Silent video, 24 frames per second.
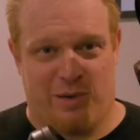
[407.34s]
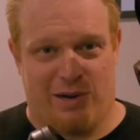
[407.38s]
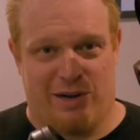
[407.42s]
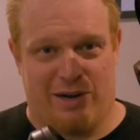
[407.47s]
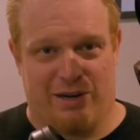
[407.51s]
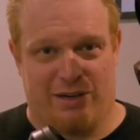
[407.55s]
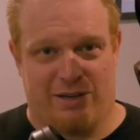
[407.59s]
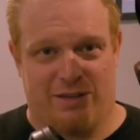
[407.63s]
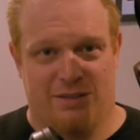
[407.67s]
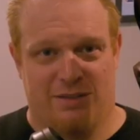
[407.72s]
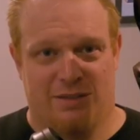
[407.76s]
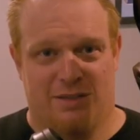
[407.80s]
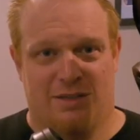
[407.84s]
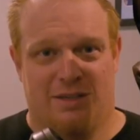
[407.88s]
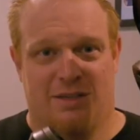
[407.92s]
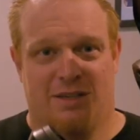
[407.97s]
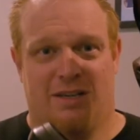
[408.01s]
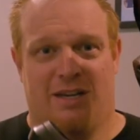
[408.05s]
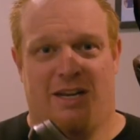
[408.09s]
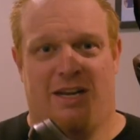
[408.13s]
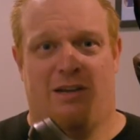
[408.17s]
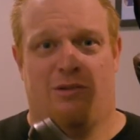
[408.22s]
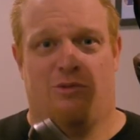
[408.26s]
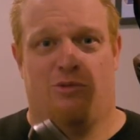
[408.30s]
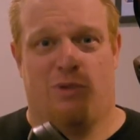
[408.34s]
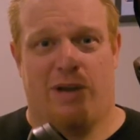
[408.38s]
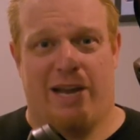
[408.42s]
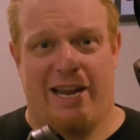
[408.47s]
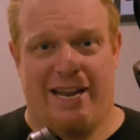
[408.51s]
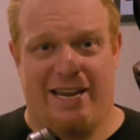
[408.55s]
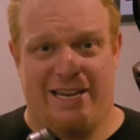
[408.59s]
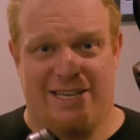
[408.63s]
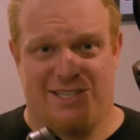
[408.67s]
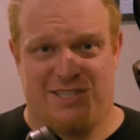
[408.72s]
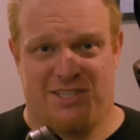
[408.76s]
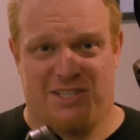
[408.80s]
park and
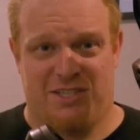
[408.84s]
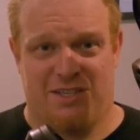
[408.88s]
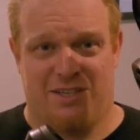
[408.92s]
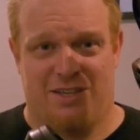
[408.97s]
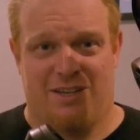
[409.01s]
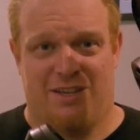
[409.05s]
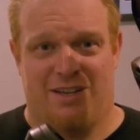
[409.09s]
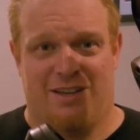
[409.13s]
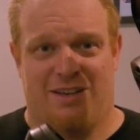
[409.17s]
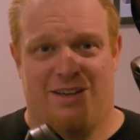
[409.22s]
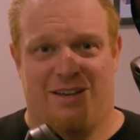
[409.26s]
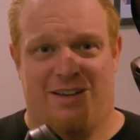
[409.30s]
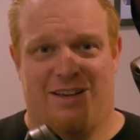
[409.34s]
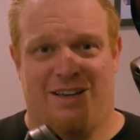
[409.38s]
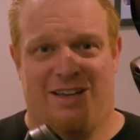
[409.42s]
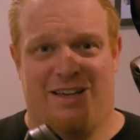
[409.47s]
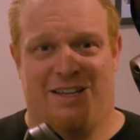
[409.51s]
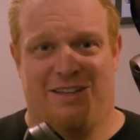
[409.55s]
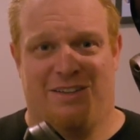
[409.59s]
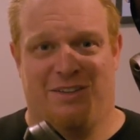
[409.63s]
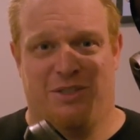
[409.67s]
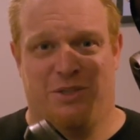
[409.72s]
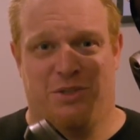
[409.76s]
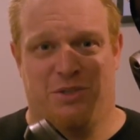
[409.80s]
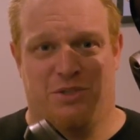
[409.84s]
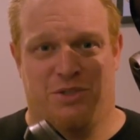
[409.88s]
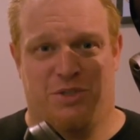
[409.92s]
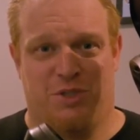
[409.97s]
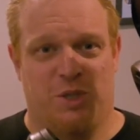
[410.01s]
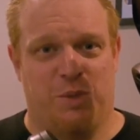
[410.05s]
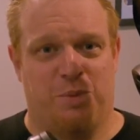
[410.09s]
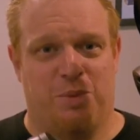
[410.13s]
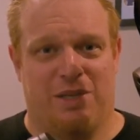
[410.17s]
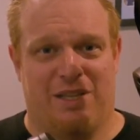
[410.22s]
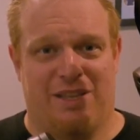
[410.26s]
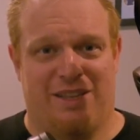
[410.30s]
race and do
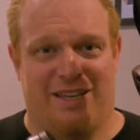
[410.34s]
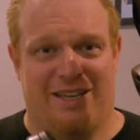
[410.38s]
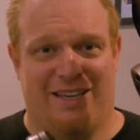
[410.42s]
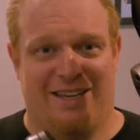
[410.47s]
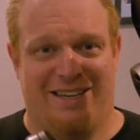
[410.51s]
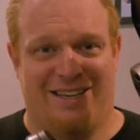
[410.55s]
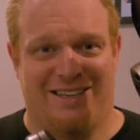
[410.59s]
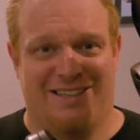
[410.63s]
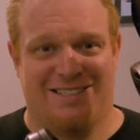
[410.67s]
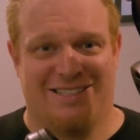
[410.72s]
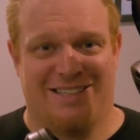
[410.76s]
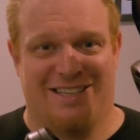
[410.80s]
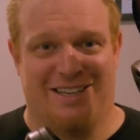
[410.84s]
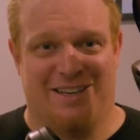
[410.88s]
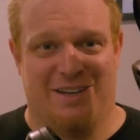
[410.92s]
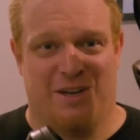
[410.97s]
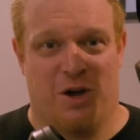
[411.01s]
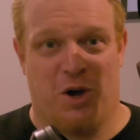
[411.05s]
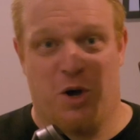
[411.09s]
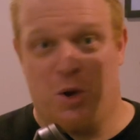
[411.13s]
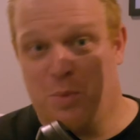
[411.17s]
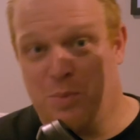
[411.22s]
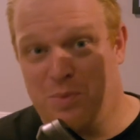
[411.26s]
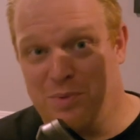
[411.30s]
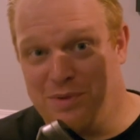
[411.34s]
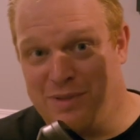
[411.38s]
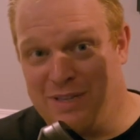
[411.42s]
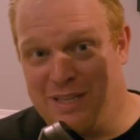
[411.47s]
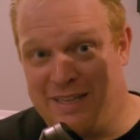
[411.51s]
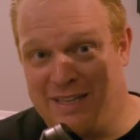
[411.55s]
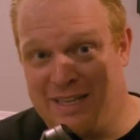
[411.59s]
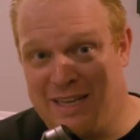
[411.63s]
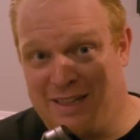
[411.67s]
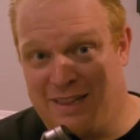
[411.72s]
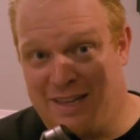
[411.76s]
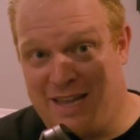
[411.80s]
stupid things and hope
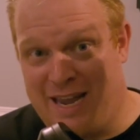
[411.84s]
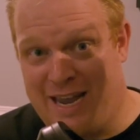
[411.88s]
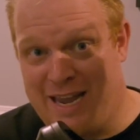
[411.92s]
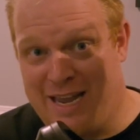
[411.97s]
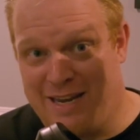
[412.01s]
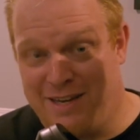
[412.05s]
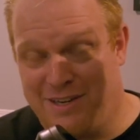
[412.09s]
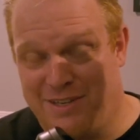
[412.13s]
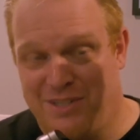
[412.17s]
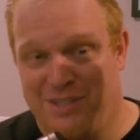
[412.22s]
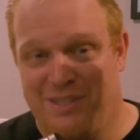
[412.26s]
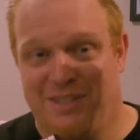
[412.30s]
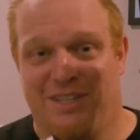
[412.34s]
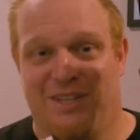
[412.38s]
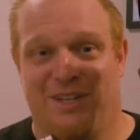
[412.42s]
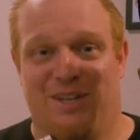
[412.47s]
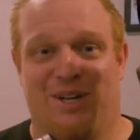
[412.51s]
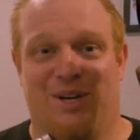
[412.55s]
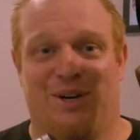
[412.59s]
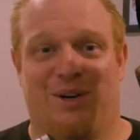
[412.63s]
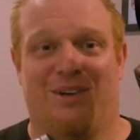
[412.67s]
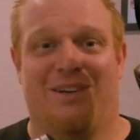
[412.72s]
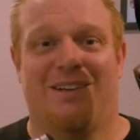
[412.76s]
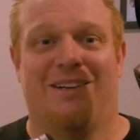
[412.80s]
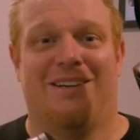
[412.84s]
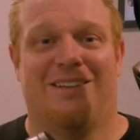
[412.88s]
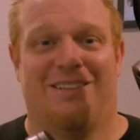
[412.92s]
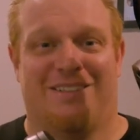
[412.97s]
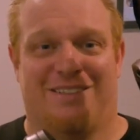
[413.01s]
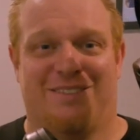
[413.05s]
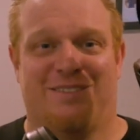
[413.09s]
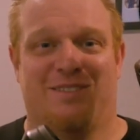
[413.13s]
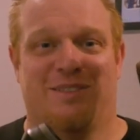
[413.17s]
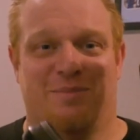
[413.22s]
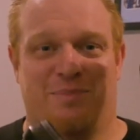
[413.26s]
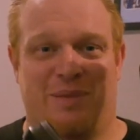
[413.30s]
that they land, you know,
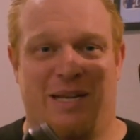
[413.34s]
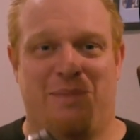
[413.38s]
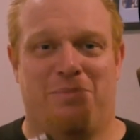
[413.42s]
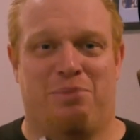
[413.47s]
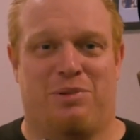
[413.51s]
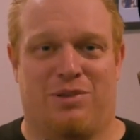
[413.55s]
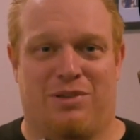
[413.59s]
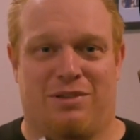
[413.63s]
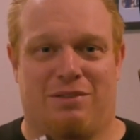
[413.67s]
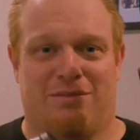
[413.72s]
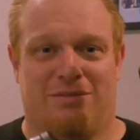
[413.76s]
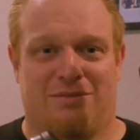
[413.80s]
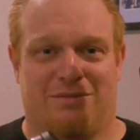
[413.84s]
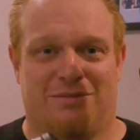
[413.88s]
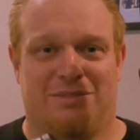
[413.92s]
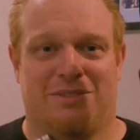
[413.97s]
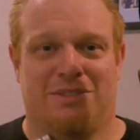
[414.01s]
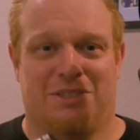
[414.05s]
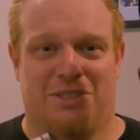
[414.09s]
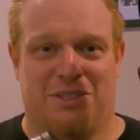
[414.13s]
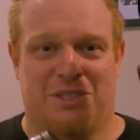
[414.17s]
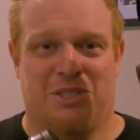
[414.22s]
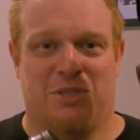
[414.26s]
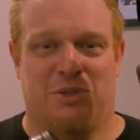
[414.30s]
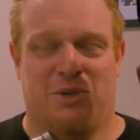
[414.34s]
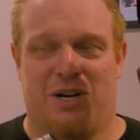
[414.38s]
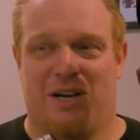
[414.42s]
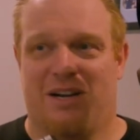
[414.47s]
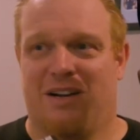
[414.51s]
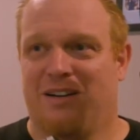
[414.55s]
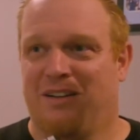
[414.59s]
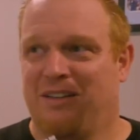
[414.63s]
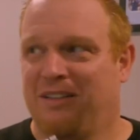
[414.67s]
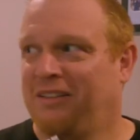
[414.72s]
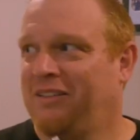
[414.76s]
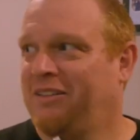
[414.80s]
for people who
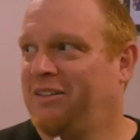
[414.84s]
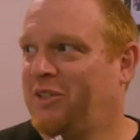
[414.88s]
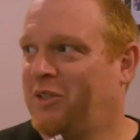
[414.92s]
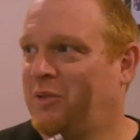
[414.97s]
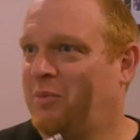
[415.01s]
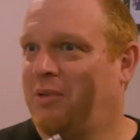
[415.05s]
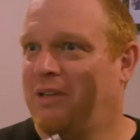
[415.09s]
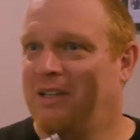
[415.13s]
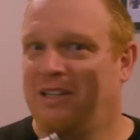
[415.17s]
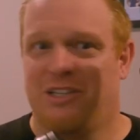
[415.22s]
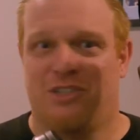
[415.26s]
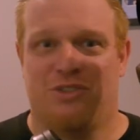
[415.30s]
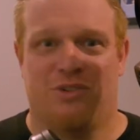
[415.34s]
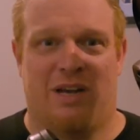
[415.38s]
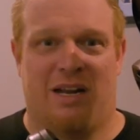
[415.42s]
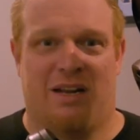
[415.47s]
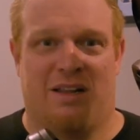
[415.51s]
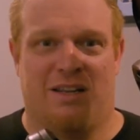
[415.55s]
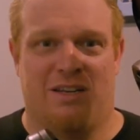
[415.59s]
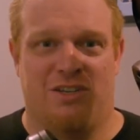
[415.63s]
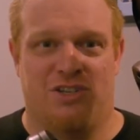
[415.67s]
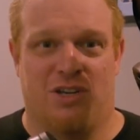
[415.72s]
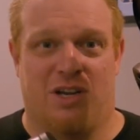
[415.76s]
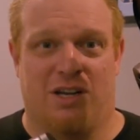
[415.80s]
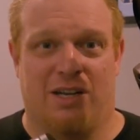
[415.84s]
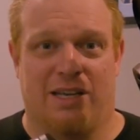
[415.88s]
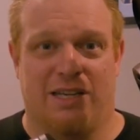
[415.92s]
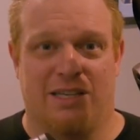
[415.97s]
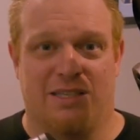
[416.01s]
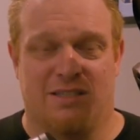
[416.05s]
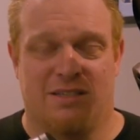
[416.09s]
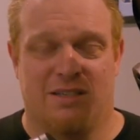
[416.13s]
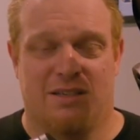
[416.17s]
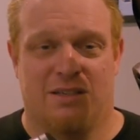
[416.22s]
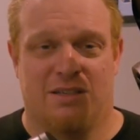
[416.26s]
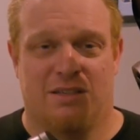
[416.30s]
are a little bit adrenaline
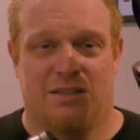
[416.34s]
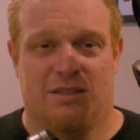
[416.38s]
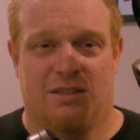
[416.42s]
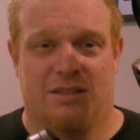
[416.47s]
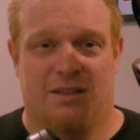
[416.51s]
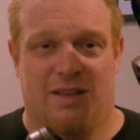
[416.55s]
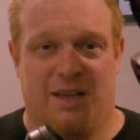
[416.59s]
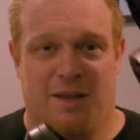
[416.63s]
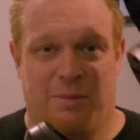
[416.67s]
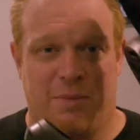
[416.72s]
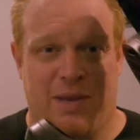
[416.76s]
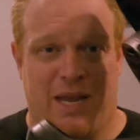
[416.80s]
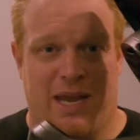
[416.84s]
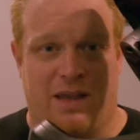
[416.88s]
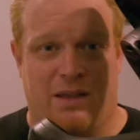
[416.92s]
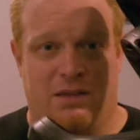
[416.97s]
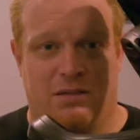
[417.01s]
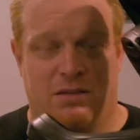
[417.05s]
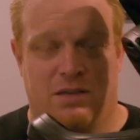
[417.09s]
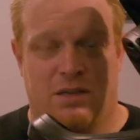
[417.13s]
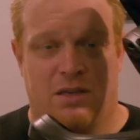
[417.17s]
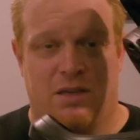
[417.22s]
junkies like me,